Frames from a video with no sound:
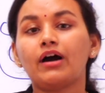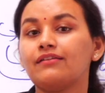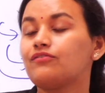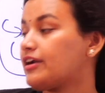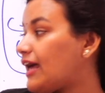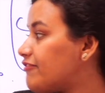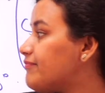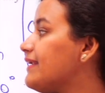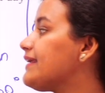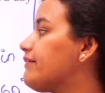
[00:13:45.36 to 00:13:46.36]
1 would have
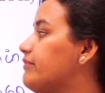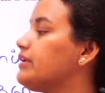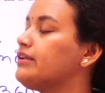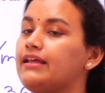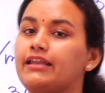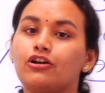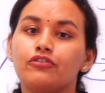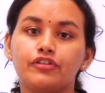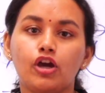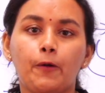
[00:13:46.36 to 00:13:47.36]
been given in any
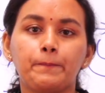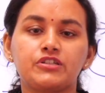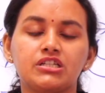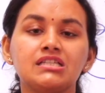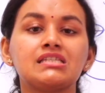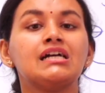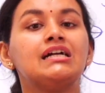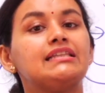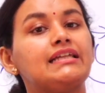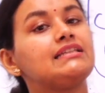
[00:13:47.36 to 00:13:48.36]
of the options,
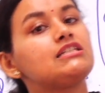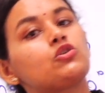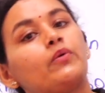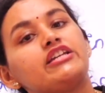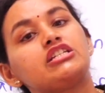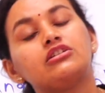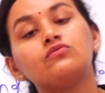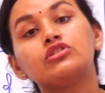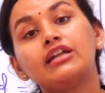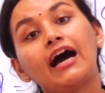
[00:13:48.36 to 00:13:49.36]
then this question
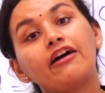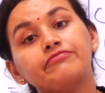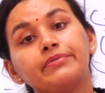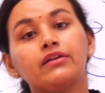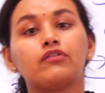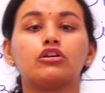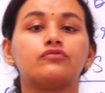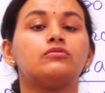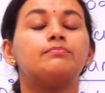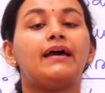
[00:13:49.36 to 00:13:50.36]
would have been one of
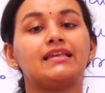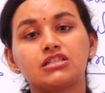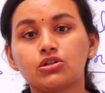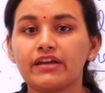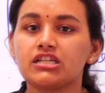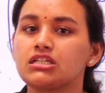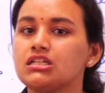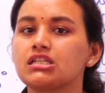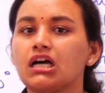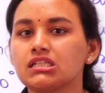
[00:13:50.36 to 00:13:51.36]
the best
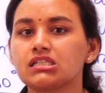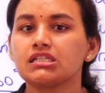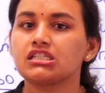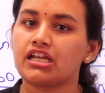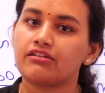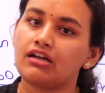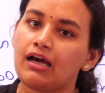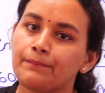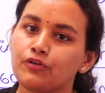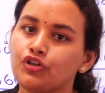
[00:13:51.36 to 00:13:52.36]
questions asked in general
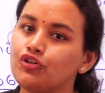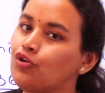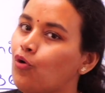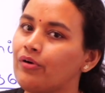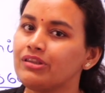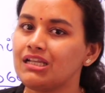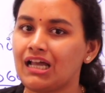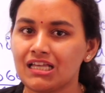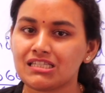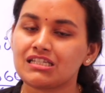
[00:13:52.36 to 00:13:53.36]
aptitude over the
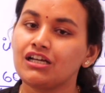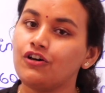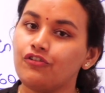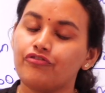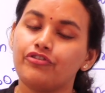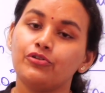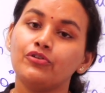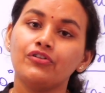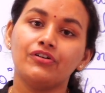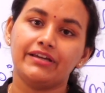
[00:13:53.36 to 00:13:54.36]
last
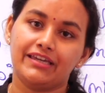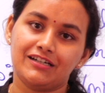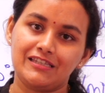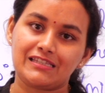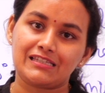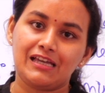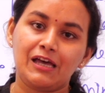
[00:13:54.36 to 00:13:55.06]
few years.